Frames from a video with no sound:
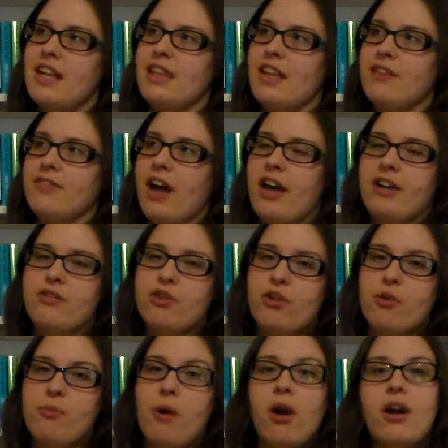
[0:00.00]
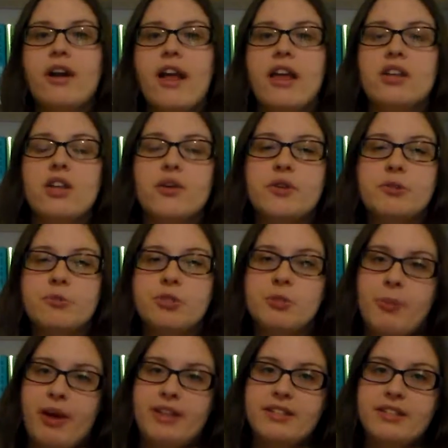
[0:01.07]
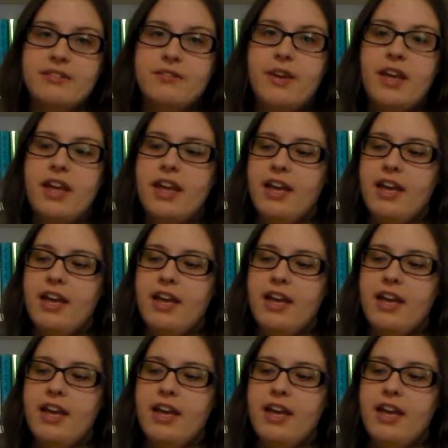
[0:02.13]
and they've kind of grown apart, and Noah's perspective